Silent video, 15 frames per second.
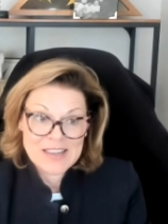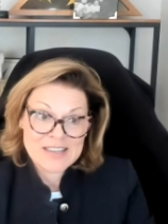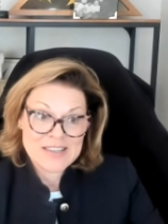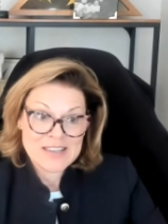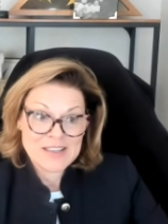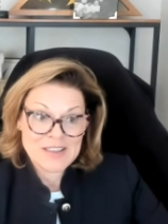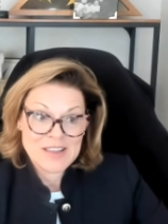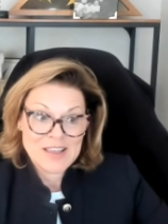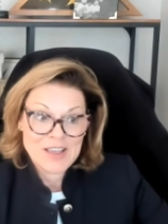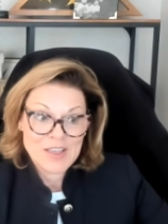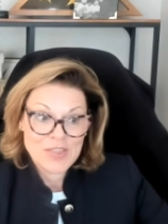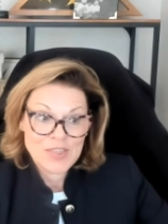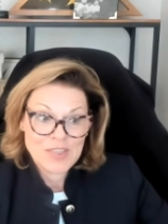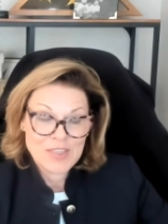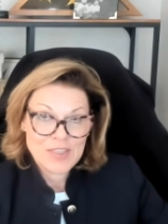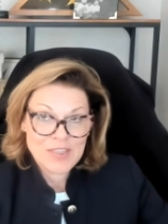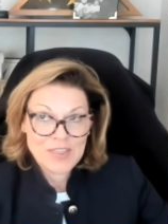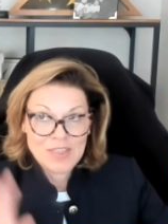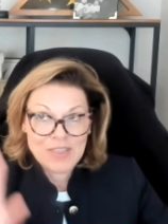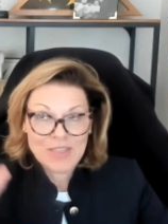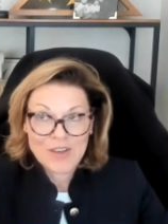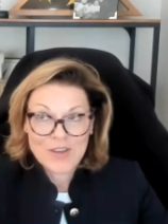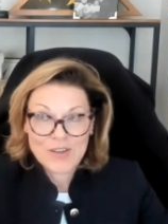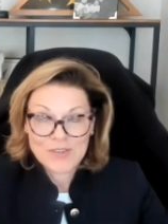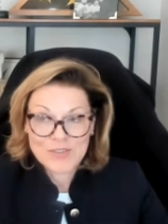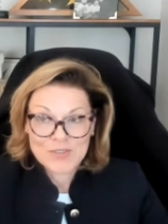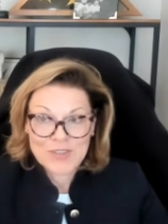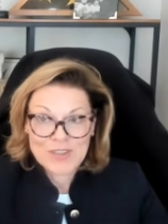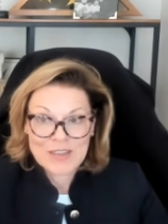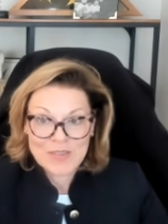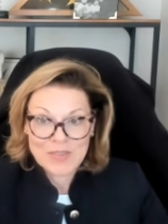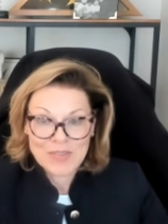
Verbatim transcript: Is it the culture that